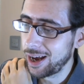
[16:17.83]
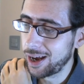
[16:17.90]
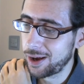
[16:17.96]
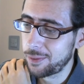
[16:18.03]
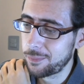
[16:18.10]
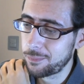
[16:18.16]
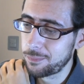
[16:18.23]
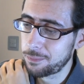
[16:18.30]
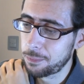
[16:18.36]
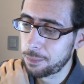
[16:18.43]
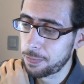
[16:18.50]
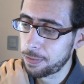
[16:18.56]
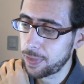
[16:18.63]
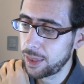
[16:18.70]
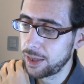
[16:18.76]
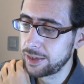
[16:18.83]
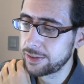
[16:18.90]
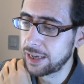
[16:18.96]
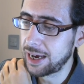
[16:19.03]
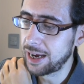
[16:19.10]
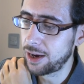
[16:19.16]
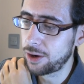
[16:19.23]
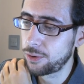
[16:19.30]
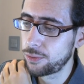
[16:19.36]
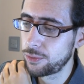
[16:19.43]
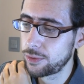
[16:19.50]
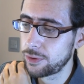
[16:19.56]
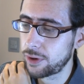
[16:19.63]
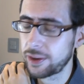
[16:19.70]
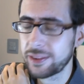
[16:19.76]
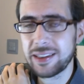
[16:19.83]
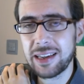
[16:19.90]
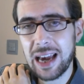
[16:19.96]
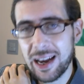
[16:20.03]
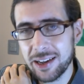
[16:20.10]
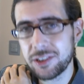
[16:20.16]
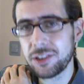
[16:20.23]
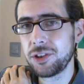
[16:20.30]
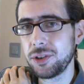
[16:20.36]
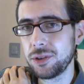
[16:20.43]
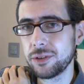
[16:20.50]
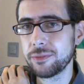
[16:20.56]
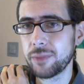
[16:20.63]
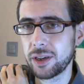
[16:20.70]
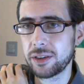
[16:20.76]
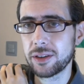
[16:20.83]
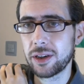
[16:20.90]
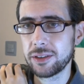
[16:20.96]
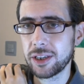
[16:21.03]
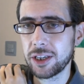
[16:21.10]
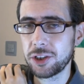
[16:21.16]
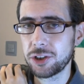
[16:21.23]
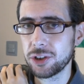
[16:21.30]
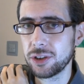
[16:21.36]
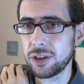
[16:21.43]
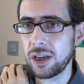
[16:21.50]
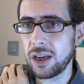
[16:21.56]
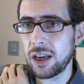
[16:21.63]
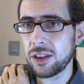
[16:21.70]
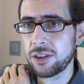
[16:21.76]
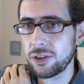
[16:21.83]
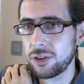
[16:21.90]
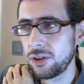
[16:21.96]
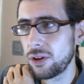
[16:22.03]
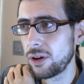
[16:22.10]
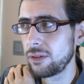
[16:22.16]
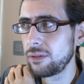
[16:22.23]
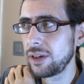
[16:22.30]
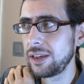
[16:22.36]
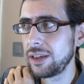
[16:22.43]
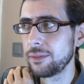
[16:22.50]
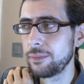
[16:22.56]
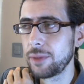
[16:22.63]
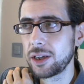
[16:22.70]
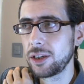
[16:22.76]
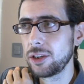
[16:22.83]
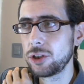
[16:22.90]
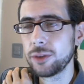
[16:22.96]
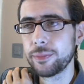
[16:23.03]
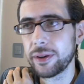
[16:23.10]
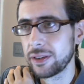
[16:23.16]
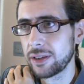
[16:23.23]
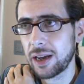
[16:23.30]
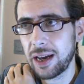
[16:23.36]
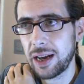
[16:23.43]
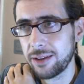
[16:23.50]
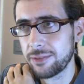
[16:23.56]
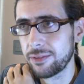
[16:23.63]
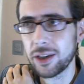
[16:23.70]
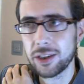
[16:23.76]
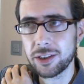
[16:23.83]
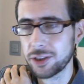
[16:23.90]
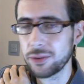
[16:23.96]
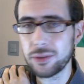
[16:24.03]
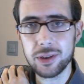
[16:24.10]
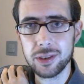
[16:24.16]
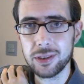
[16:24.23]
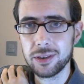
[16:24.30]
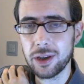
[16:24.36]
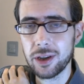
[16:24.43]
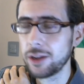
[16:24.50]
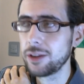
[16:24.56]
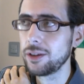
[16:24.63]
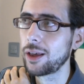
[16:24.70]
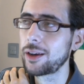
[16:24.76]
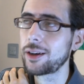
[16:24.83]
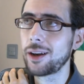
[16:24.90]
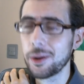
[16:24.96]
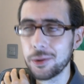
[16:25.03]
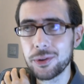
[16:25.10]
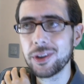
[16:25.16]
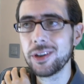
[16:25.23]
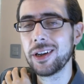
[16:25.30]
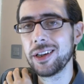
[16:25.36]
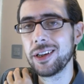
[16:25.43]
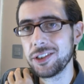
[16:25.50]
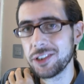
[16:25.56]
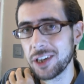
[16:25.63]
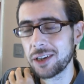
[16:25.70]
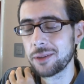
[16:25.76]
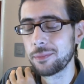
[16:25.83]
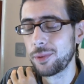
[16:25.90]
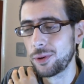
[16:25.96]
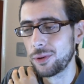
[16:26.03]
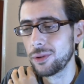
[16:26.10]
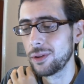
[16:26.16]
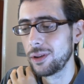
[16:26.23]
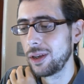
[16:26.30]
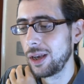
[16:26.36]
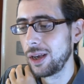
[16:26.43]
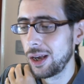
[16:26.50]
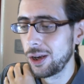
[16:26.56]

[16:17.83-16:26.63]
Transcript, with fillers: Um, is how like the attitude of monetization that not only the bigger YouTubers have, like Joken, uh, like Logan and Jake Paul,